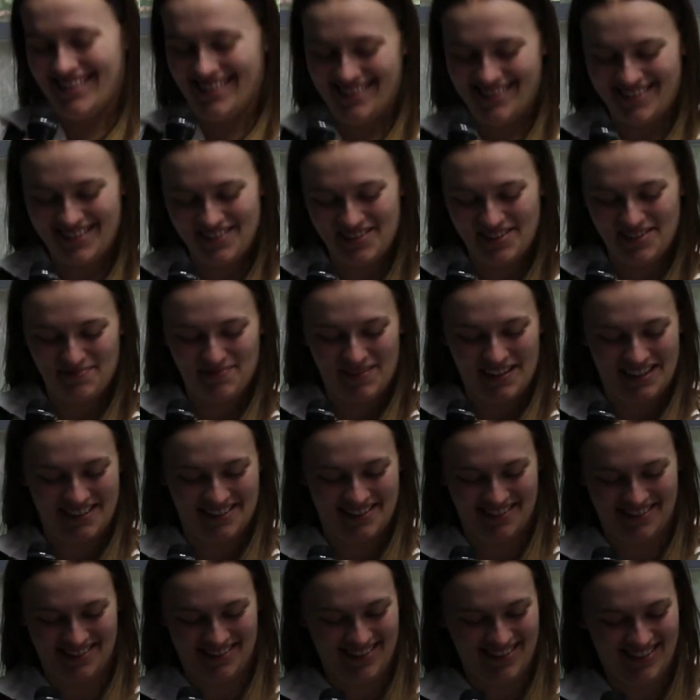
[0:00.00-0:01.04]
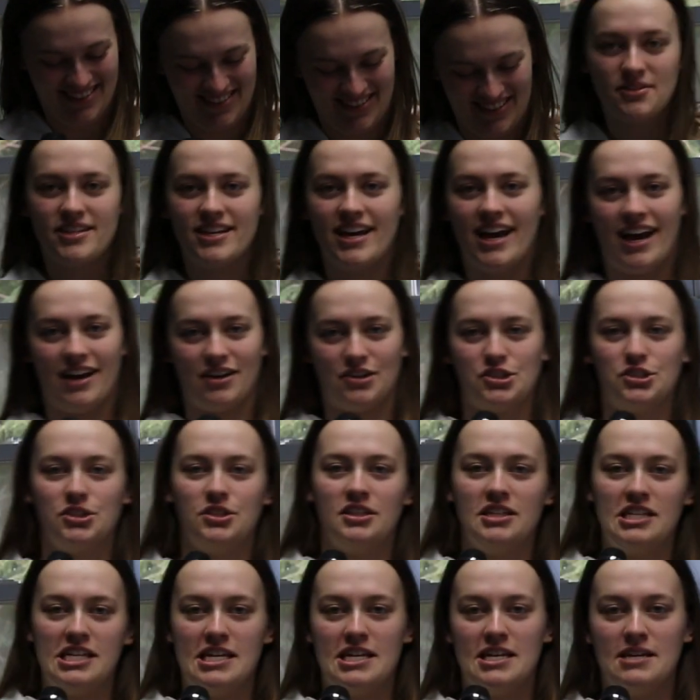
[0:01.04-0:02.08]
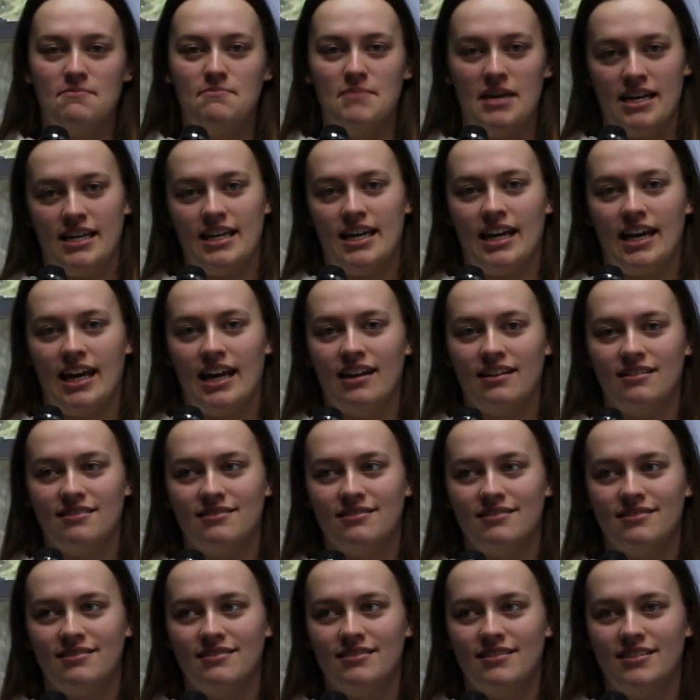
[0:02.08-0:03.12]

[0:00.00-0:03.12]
That's so special. Now to actually making it.